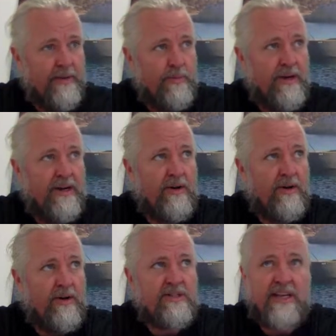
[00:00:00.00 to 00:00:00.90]
will
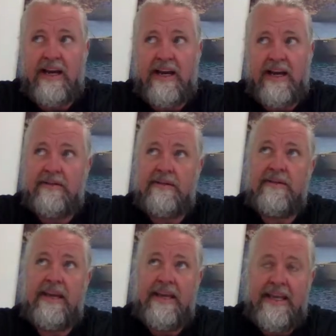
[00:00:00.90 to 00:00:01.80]
oxide
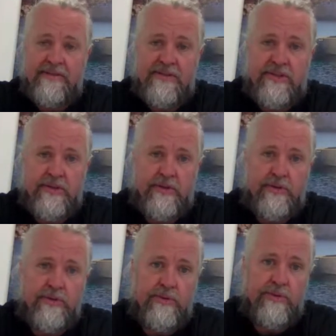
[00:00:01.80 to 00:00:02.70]

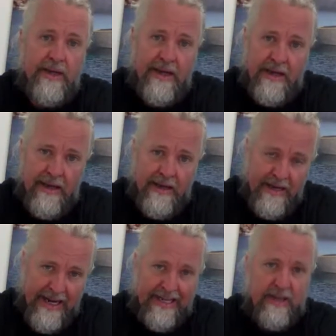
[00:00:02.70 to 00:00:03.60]
into
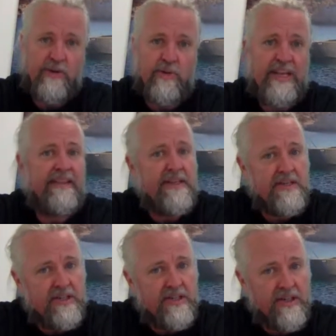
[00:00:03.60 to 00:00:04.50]
like a
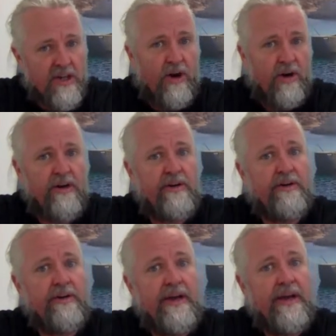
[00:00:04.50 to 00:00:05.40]
greenish color,
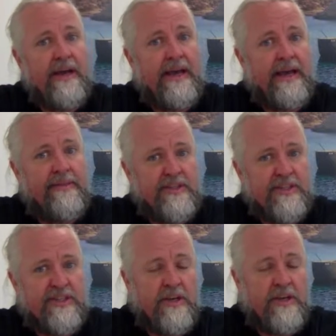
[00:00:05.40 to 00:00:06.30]
and
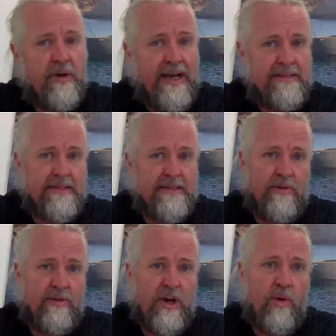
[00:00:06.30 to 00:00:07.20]
it symbolizes
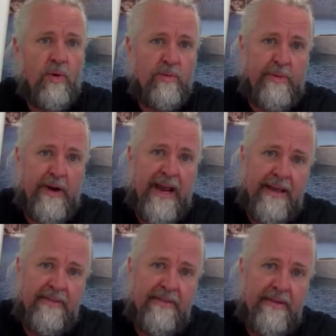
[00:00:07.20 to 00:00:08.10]
our whole
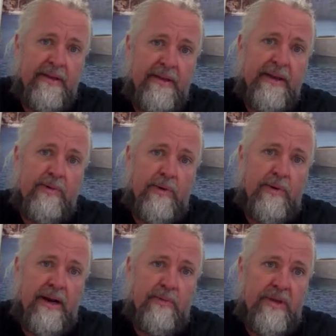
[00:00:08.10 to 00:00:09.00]
brand,
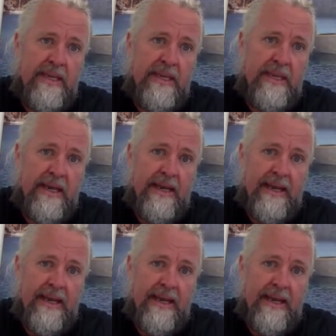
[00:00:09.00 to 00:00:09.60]
where we